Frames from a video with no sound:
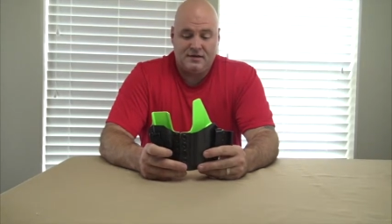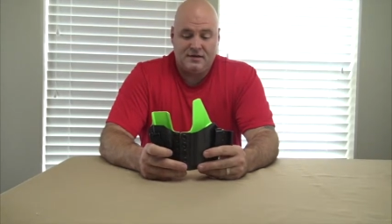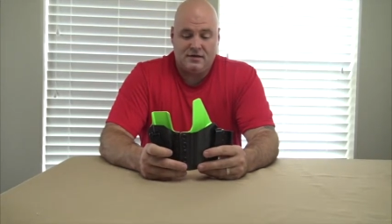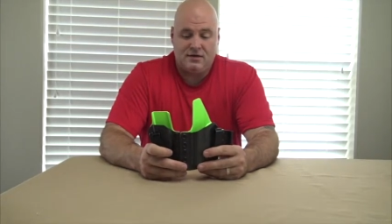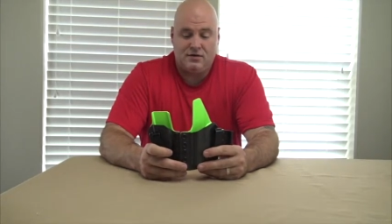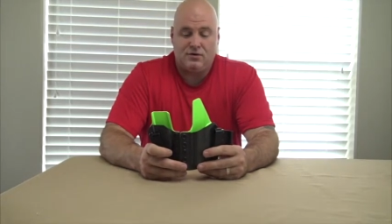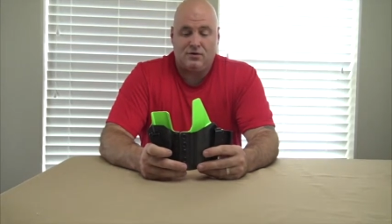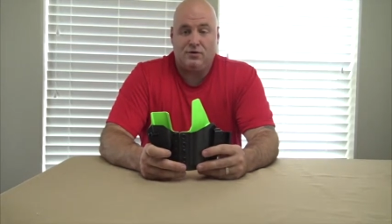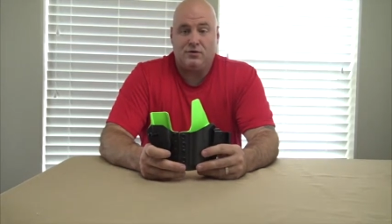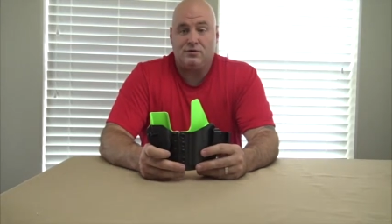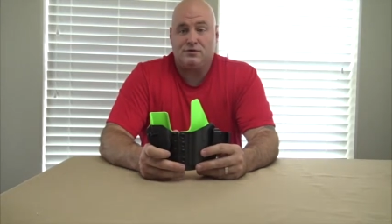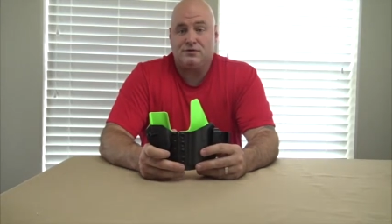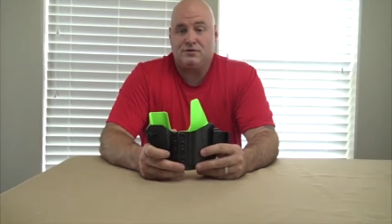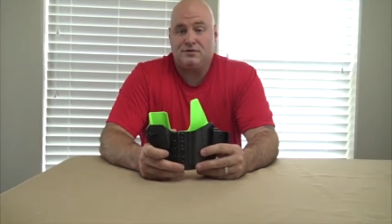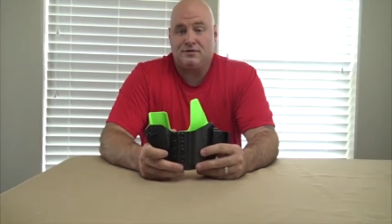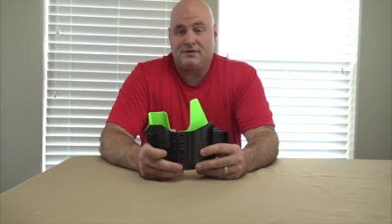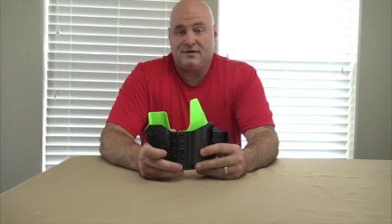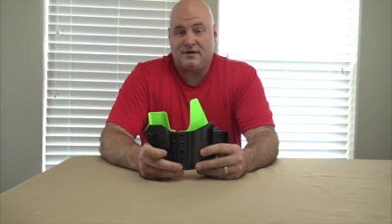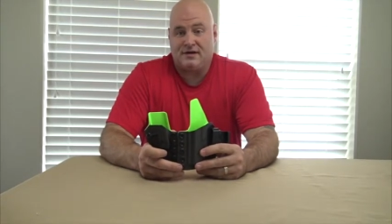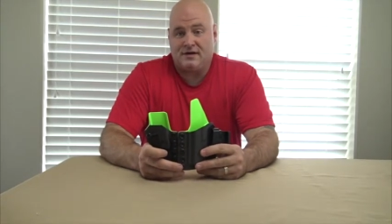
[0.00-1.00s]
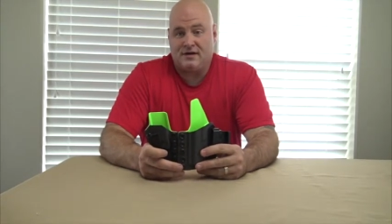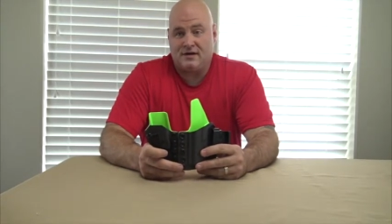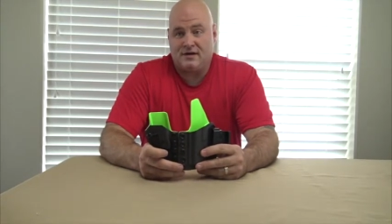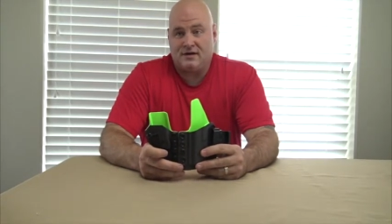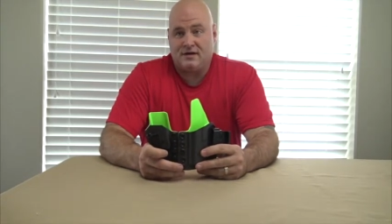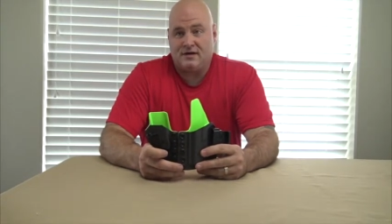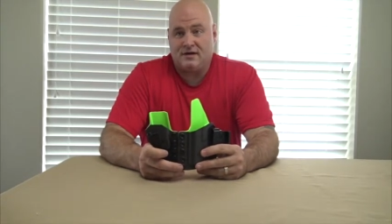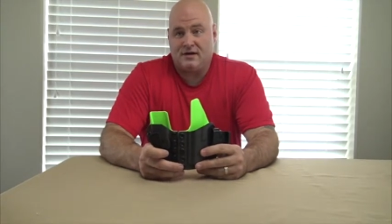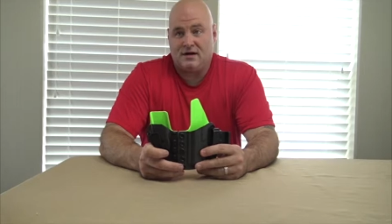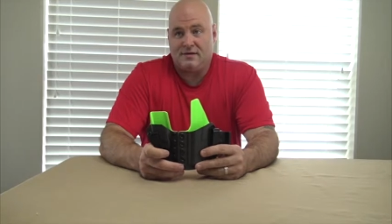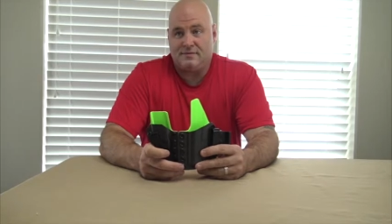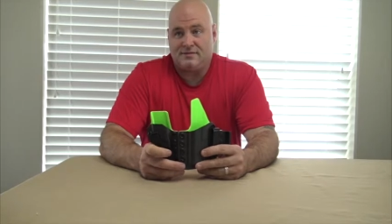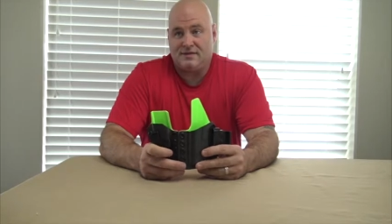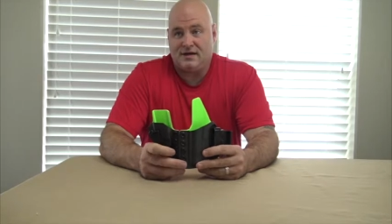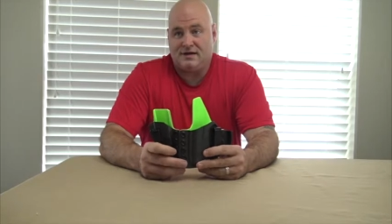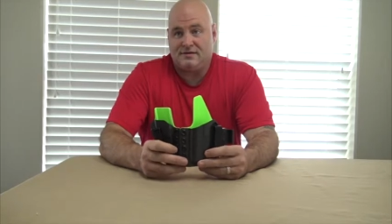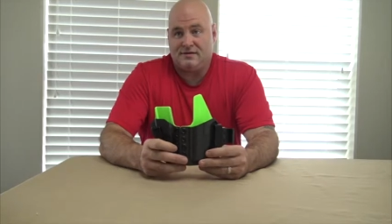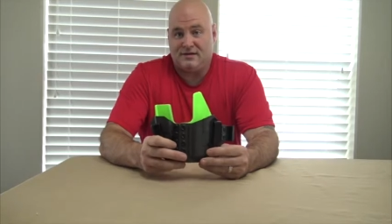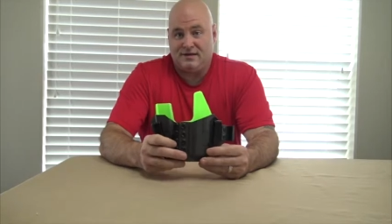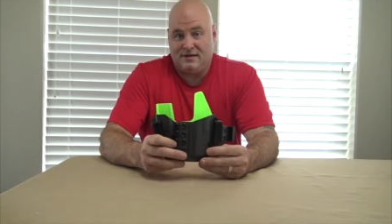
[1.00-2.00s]
a holster that comes
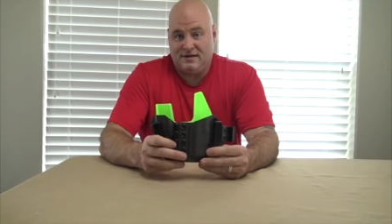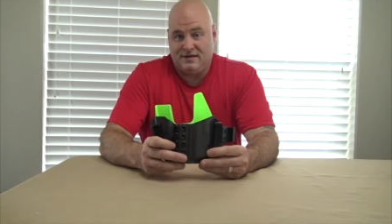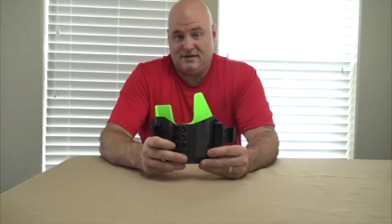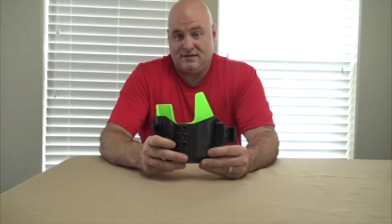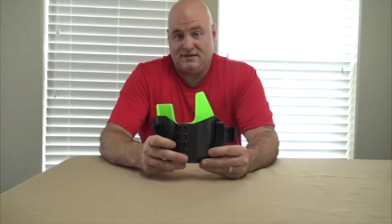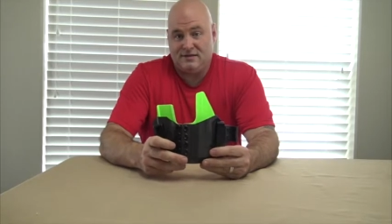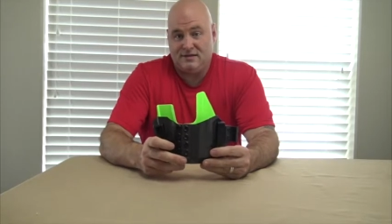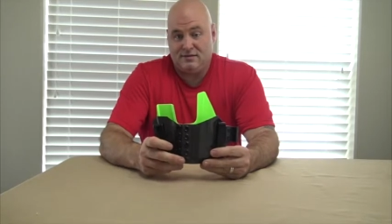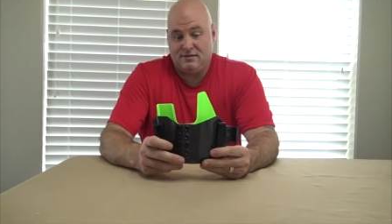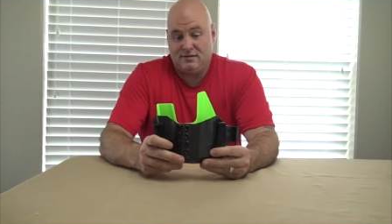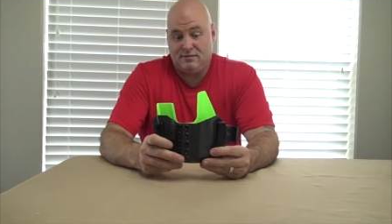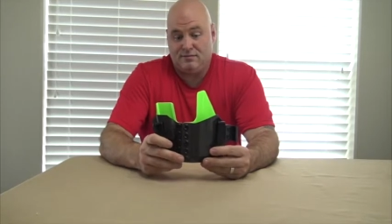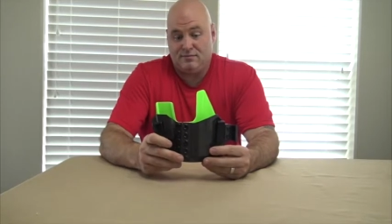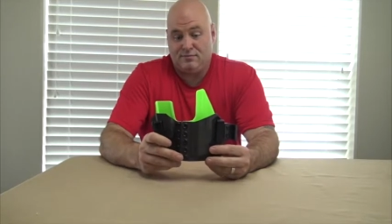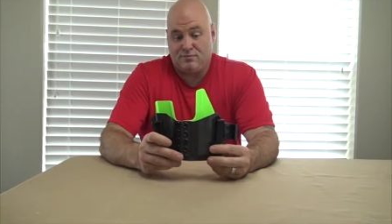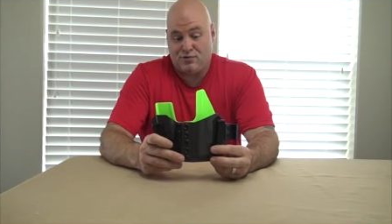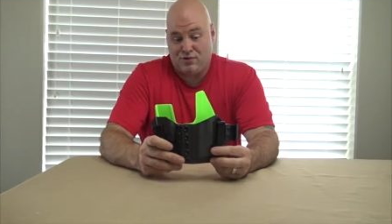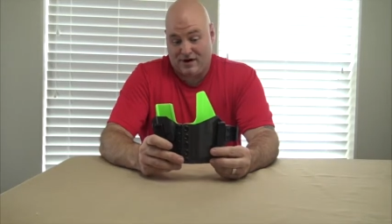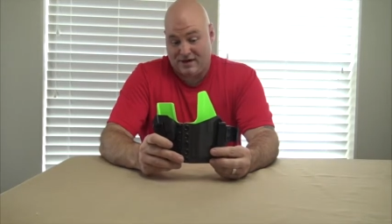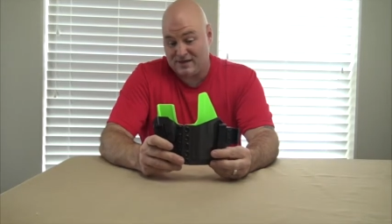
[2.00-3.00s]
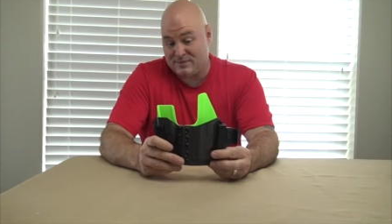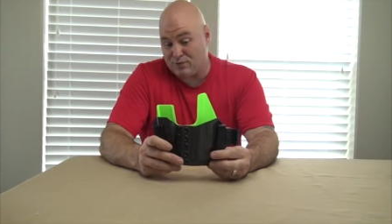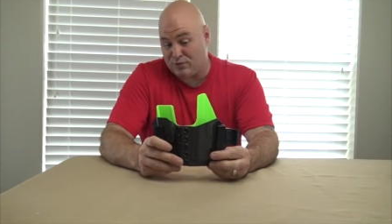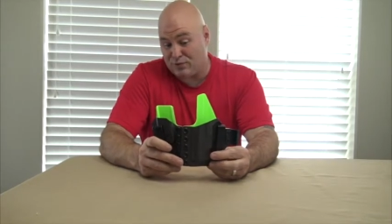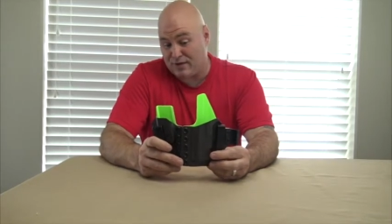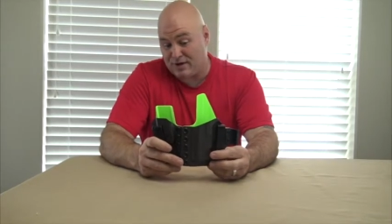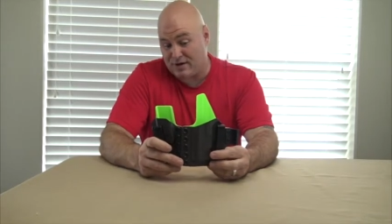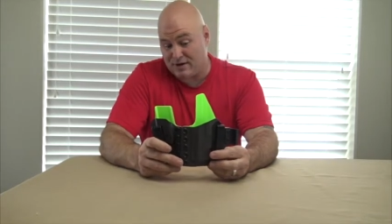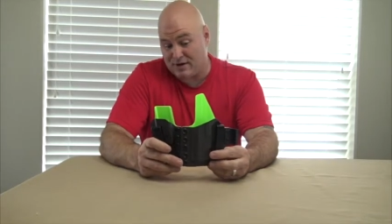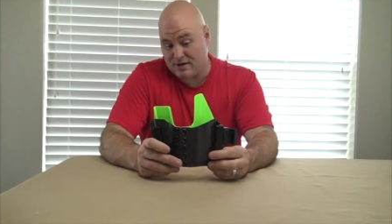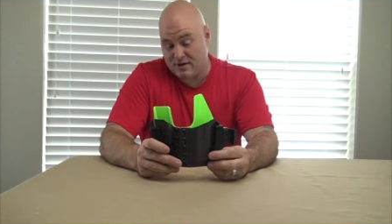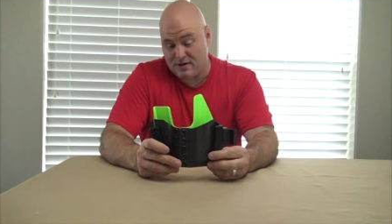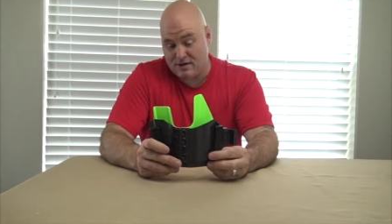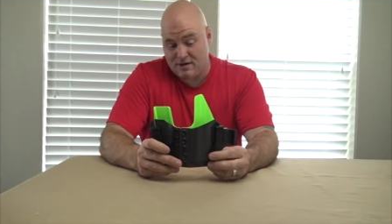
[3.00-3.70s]
out to this price point.